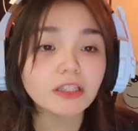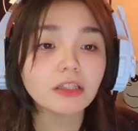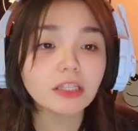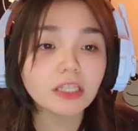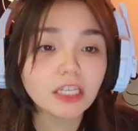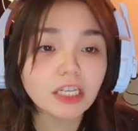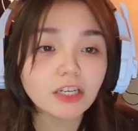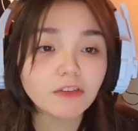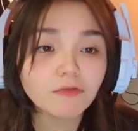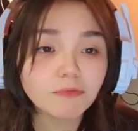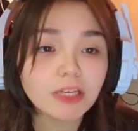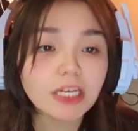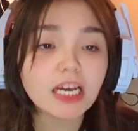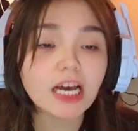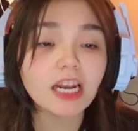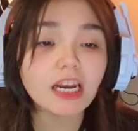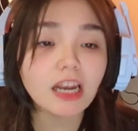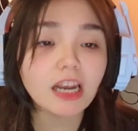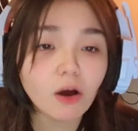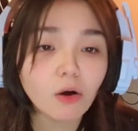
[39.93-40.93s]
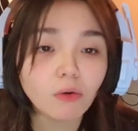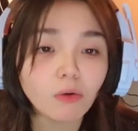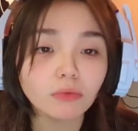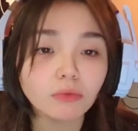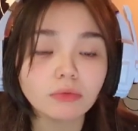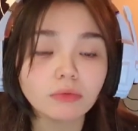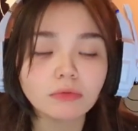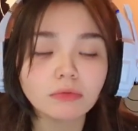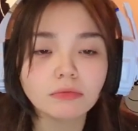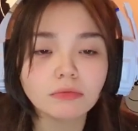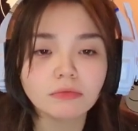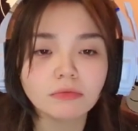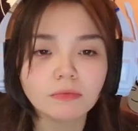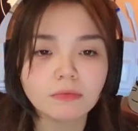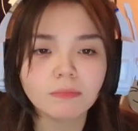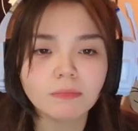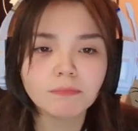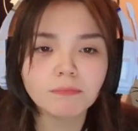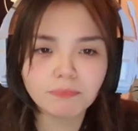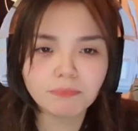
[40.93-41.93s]
leave me alone.
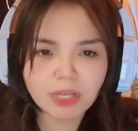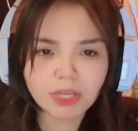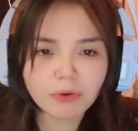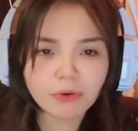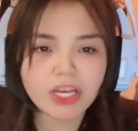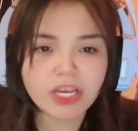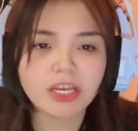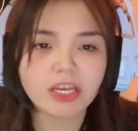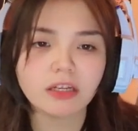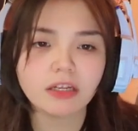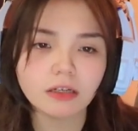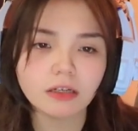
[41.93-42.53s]
Period.